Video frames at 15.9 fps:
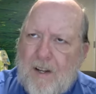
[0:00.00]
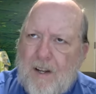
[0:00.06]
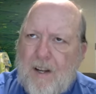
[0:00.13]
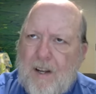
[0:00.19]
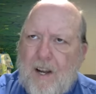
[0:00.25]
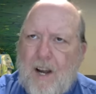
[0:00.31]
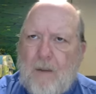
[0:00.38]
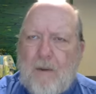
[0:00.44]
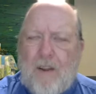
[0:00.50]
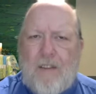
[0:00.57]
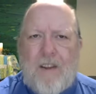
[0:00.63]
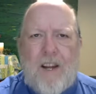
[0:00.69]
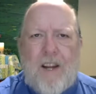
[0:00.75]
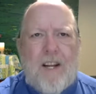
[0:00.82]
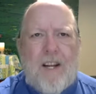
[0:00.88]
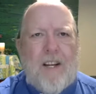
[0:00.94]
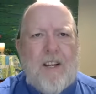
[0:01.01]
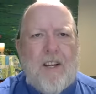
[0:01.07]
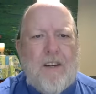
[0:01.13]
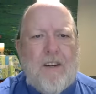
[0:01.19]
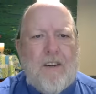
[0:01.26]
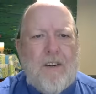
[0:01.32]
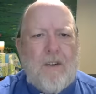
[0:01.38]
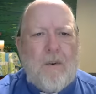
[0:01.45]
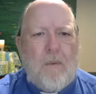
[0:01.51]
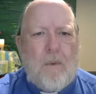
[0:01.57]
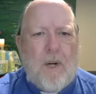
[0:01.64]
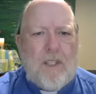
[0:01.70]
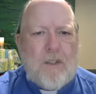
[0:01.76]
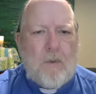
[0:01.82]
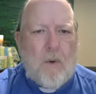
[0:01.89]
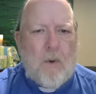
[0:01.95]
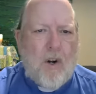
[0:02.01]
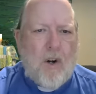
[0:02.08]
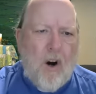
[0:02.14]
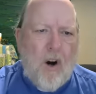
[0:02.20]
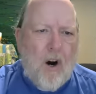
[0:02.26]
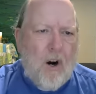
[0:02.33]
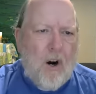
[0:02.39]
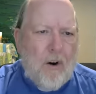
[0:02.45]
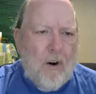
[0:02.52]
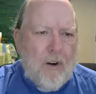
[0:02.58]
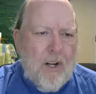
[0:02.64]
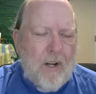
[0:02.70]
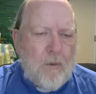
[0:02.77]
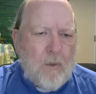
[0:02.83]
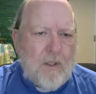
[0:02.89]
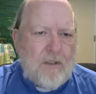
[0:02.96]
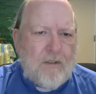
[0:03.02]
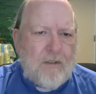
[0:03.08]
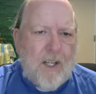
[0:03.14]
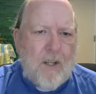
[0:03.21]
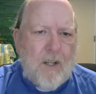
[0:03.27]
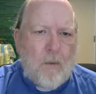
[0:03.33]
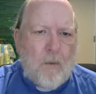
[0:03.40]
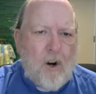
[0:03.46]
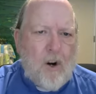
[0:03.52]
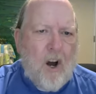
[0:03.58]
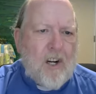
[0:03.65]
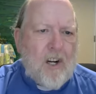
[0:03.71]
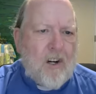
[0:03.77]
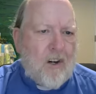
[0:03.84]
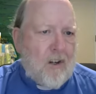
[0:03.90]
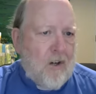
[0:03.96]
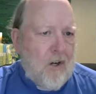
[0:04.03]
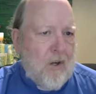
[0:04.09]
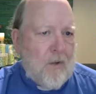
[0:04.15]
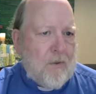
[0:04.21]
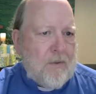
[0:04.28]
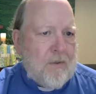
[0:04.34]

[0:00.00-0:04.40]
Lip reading: And we think once we're called and we're sent, we're on our own.